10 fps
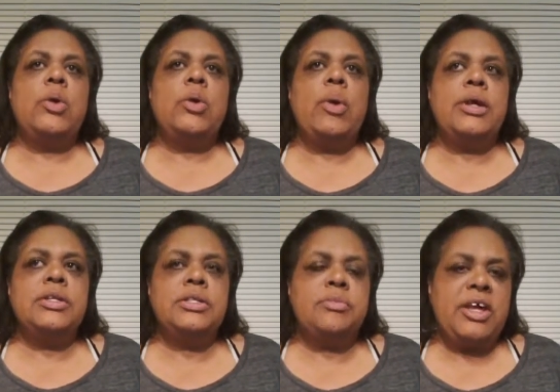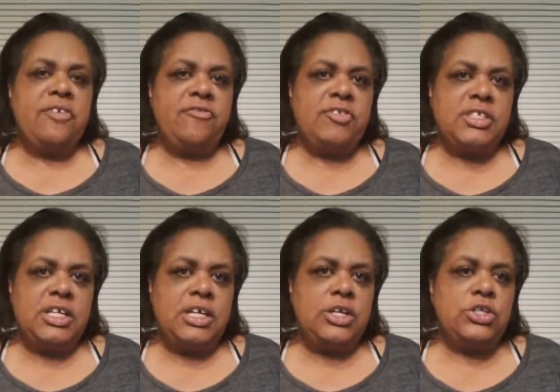quantum
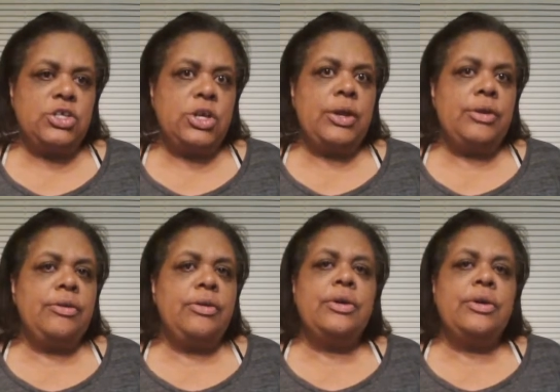manifestation.